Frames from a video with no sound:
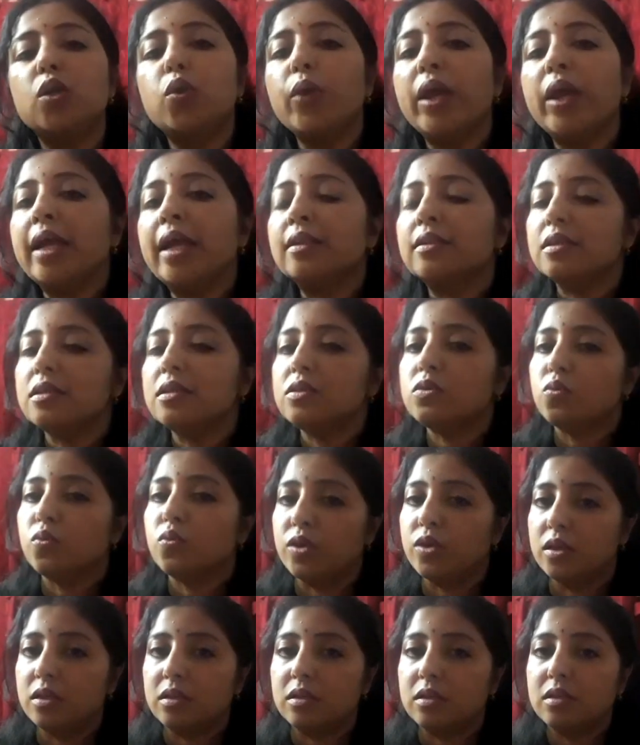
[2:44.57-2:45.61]
doing this
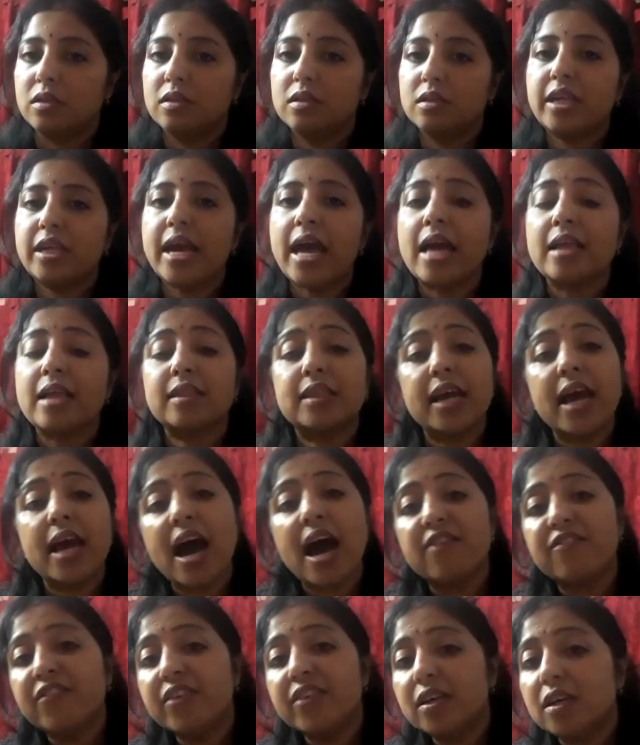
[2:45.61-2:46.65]
work. They
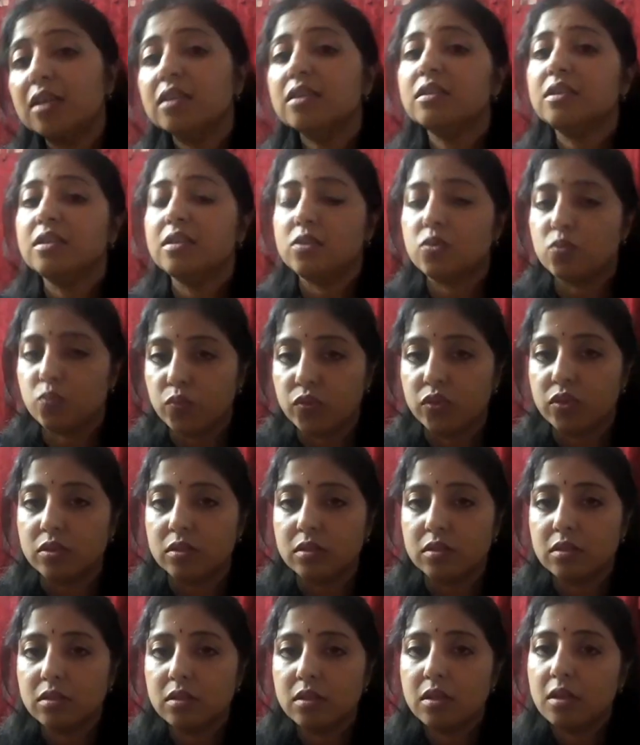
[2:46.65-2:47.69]
have done this work.
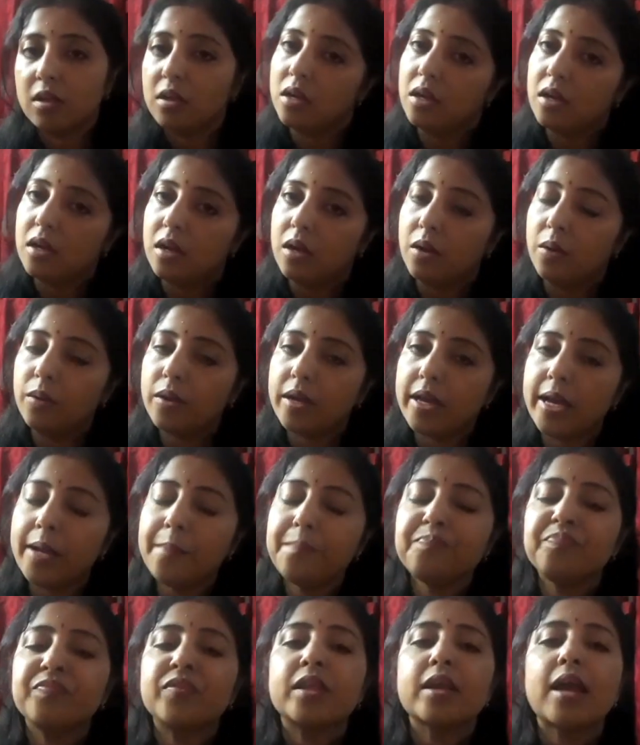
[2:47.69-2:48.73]

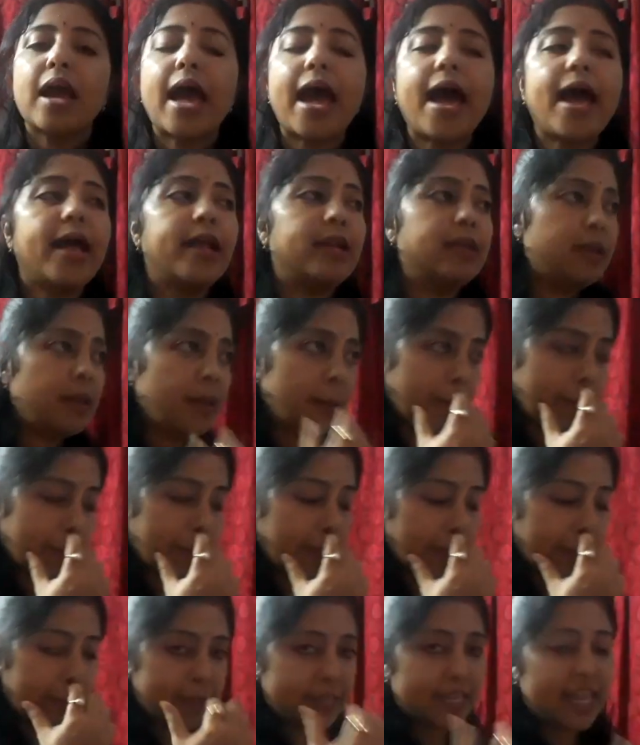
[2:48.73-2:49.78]
Okay? And
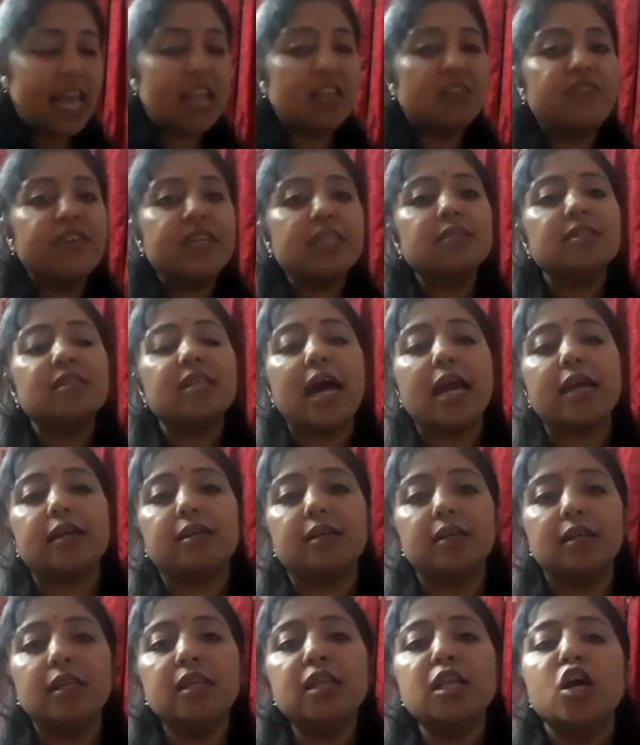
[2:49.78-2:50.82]
this Calvin
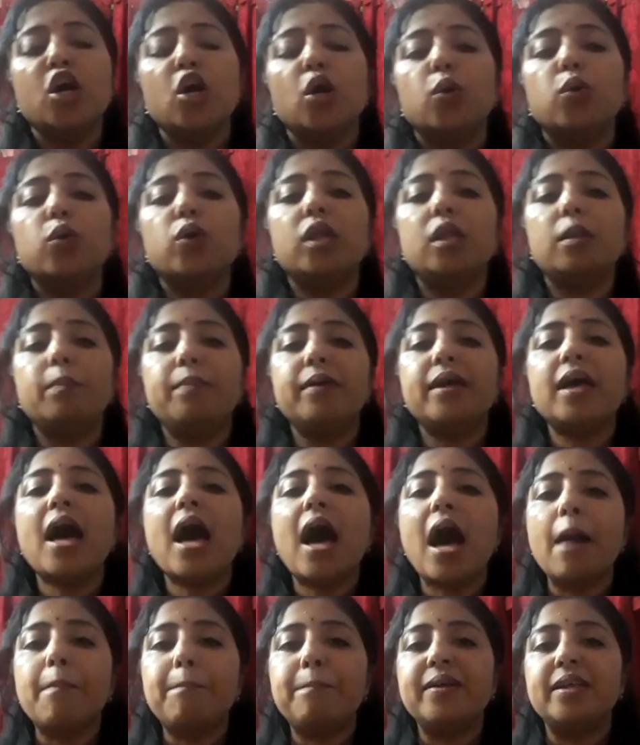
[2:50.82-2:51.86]
cycle will be
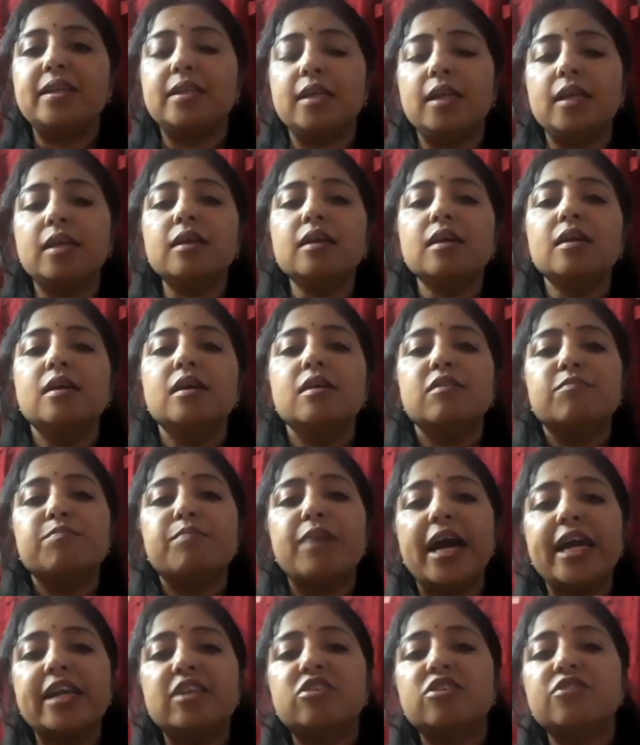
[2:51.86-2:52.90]
happening
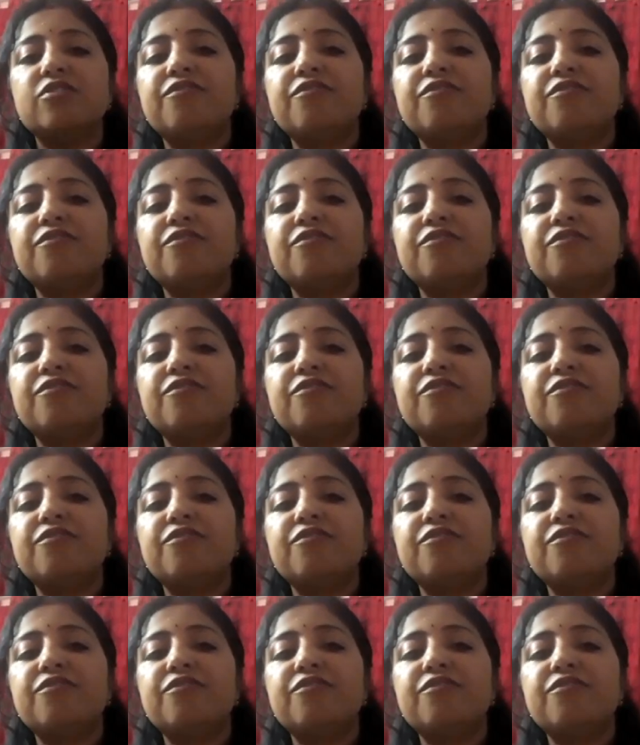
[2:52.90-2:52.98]
by